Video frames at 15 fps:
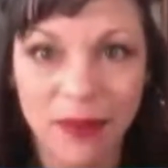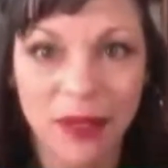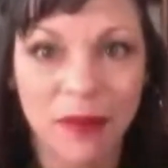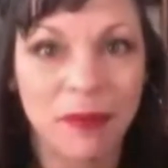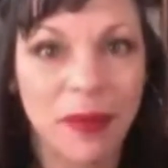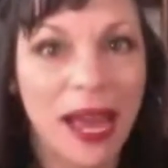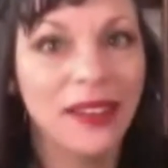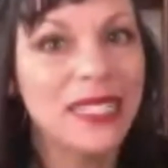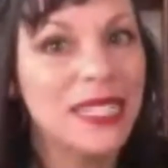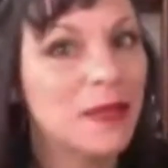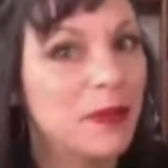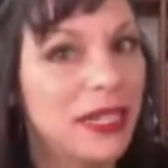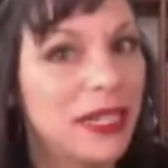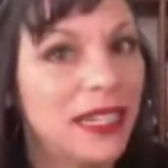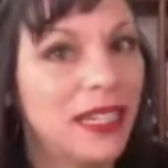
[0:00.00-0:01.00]
I'm a
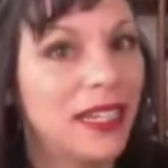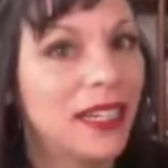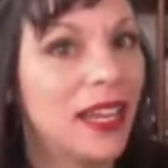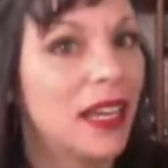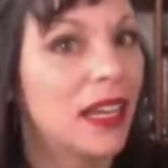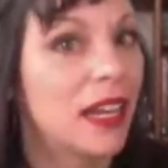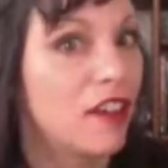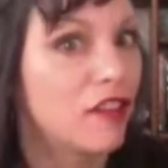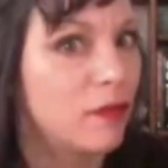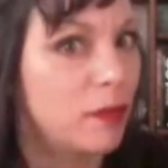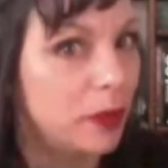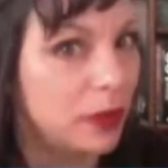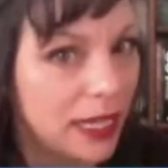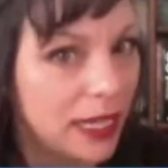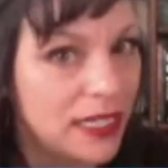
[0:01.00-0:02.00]
balanced being and I
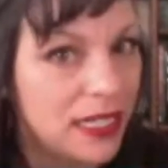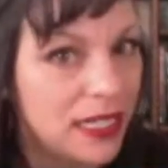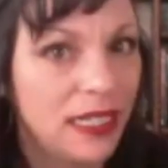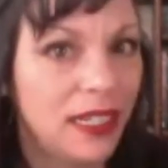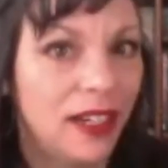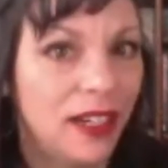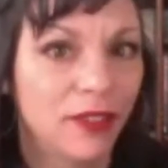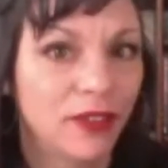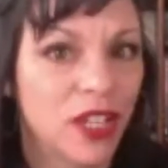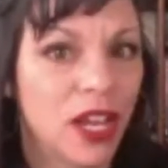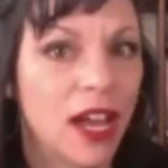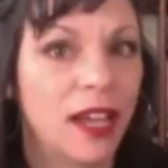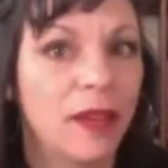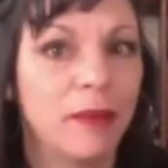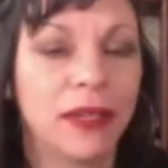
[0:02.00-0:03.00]
have plenty of
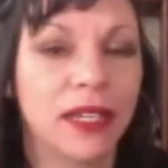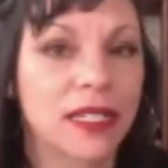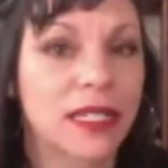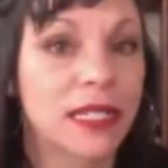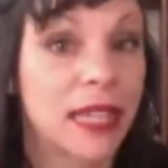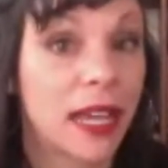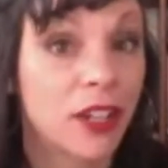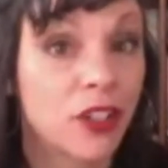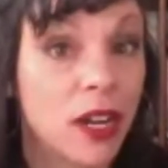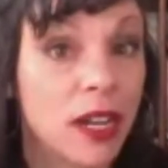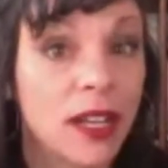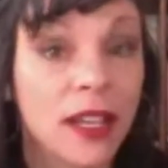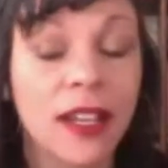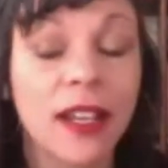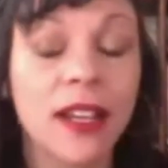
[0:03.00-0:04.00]
time because,
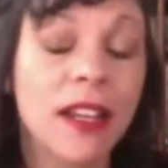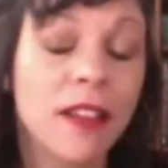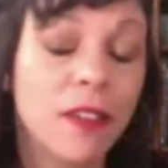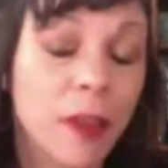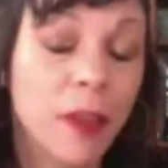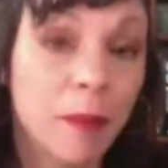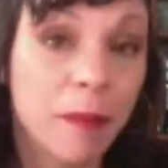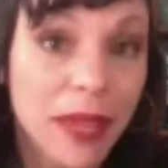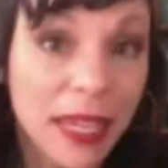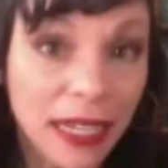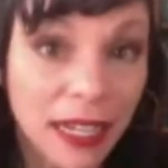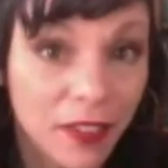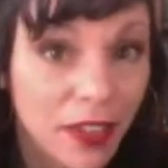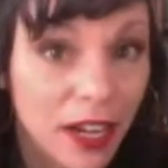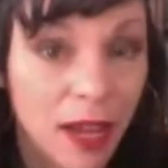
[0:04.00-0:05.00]
Sandra, the
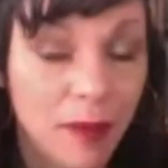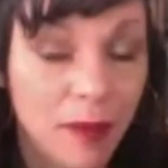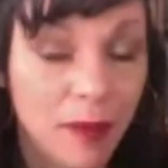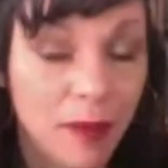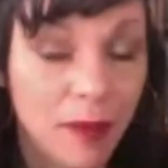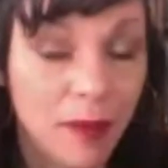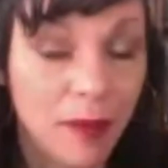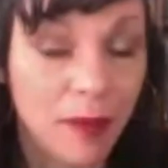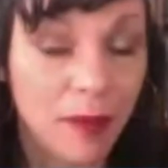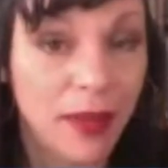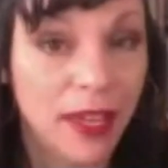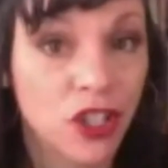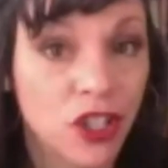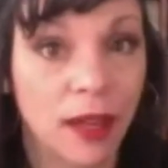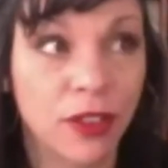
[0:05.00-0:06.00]
minute that I mentioned
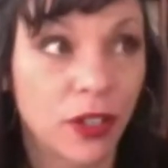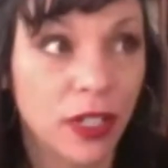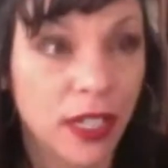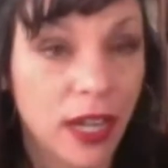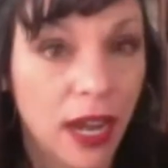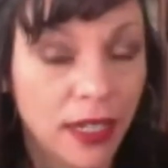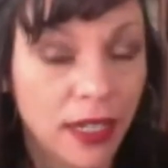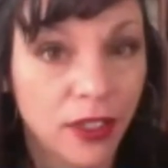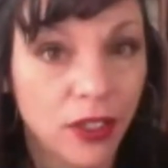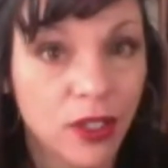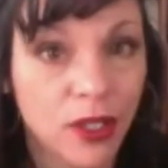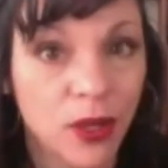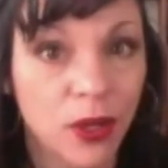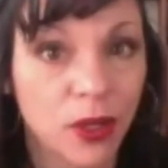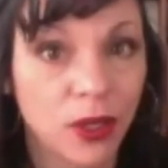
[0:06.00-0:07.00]
I'm
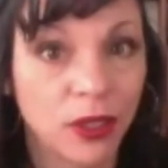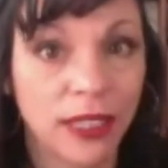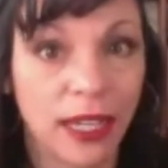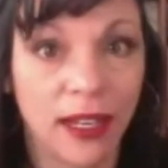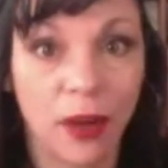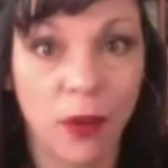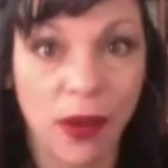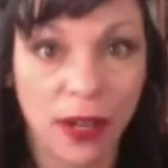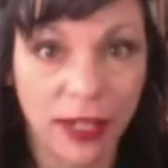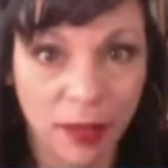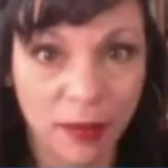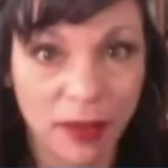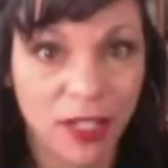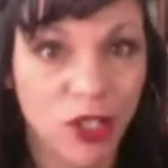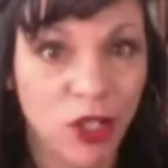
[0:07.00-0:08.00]
39 years old
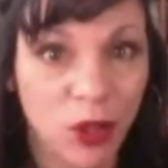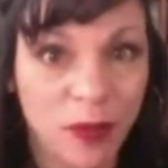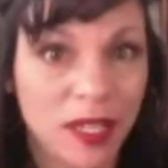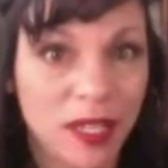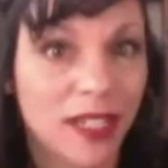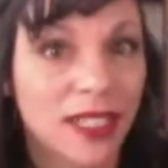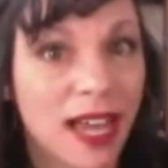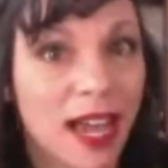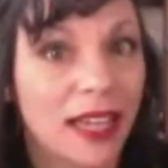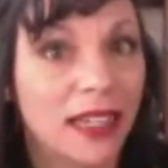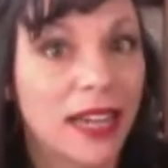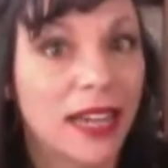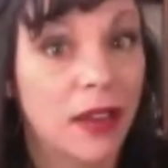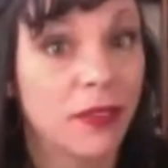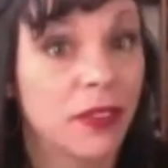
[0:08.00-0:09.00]
and I want to get my tubes
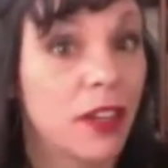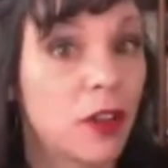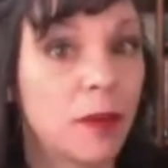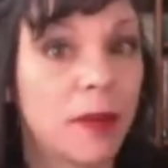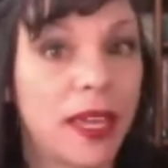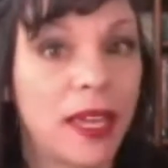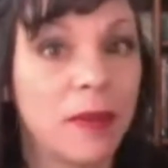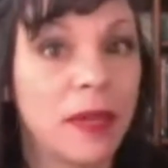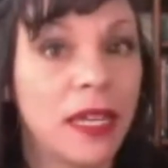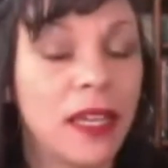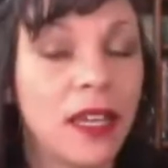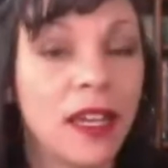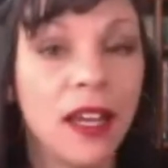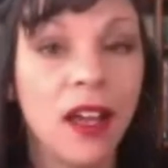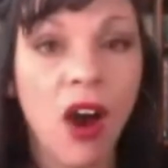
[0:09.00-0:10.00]
untied and have another
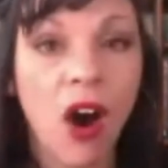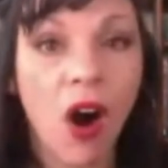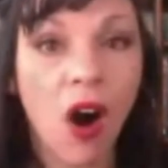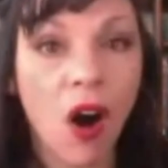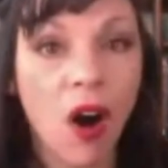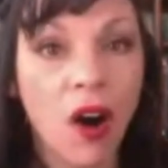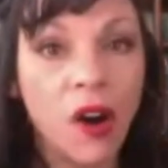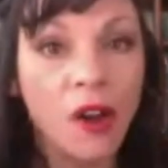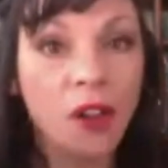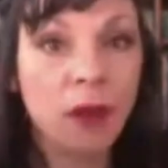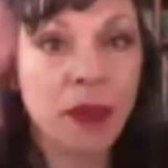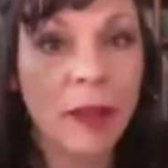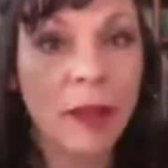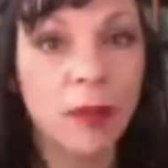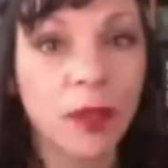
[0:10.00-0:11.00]
baby,
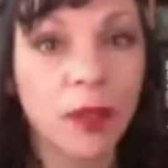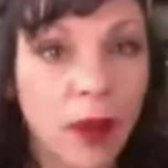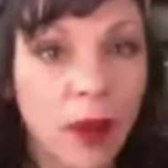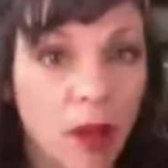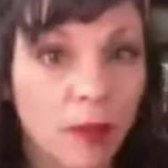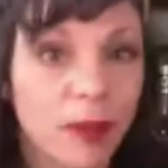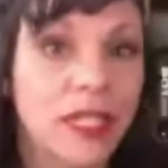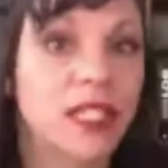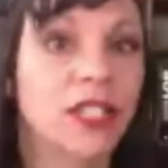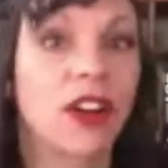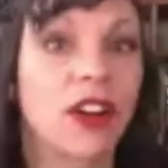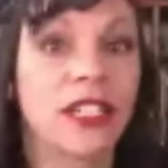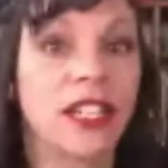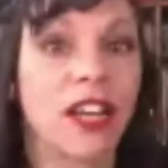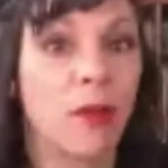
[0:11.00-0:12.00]
all the people around me
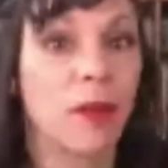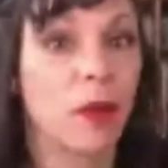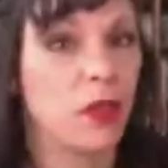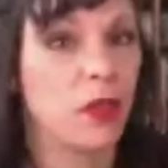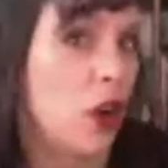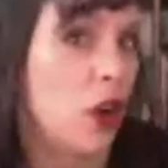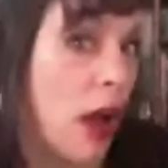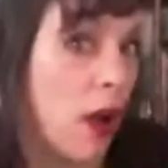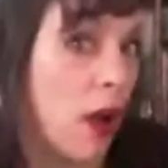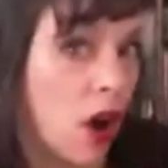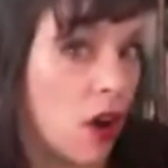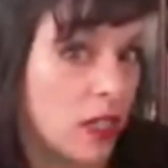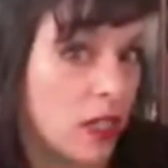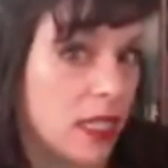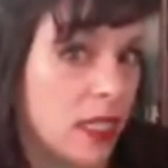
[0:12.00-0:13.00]
started to tell me, well, you know how
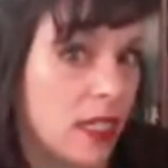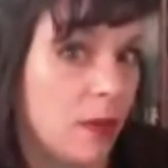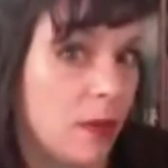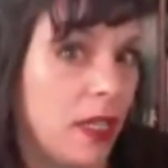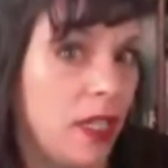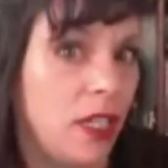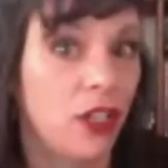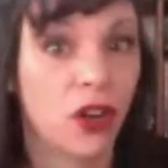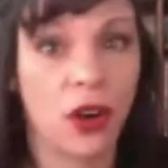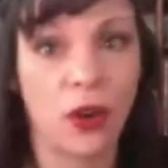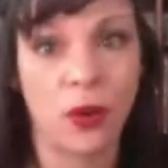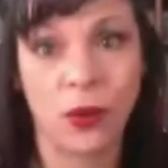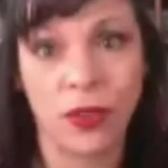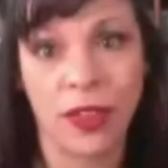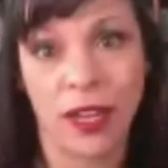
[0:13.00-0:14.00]
hard it's going to be,
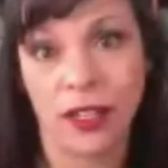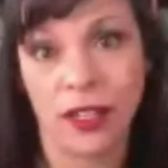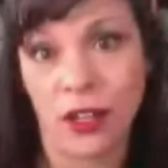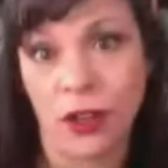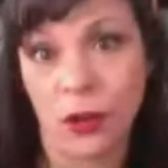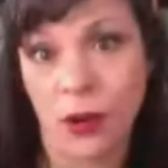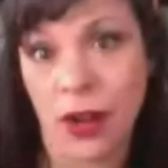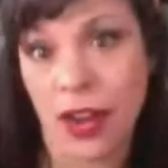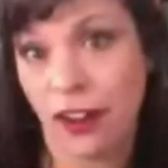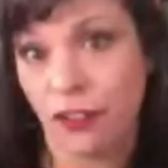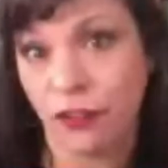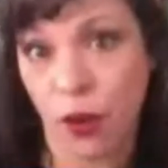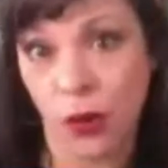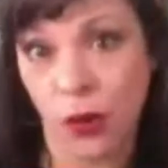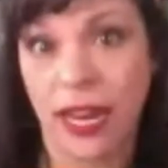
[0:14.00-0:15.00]
that you
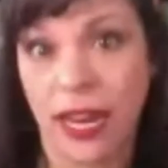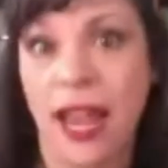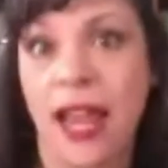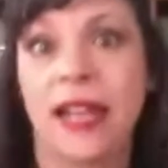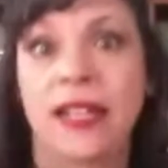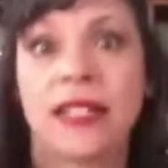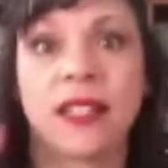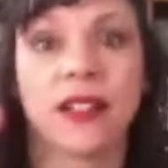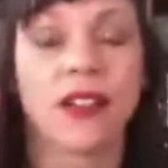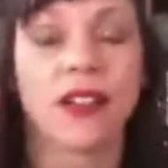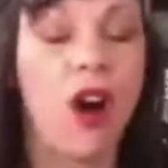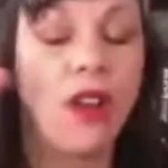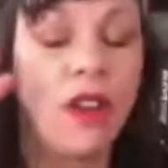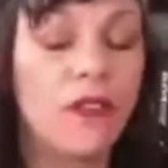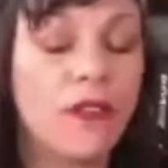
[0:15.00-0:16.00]
have old eggs and
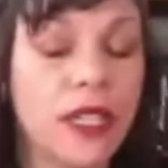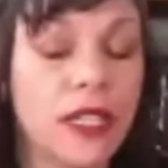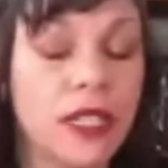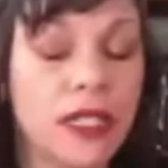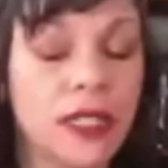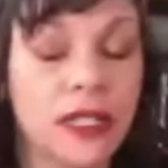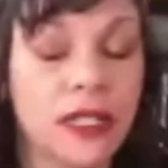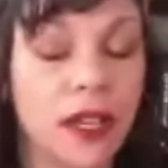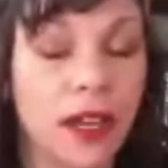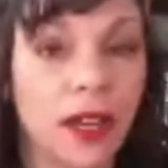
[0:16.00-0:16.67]
all of these